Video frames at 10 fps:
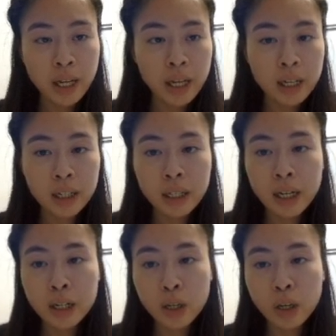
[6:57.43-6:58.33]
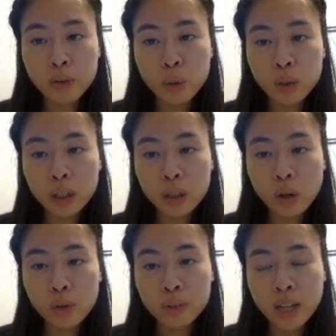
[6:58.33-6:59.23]
And again, if you click
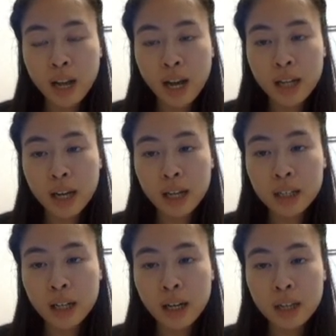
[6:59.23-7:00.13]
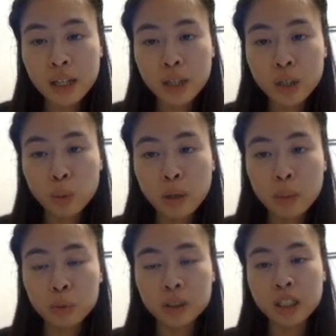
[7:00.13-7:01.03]
on the eye icon, you'll be
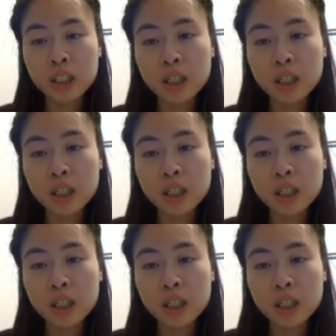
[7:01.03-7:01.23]
able to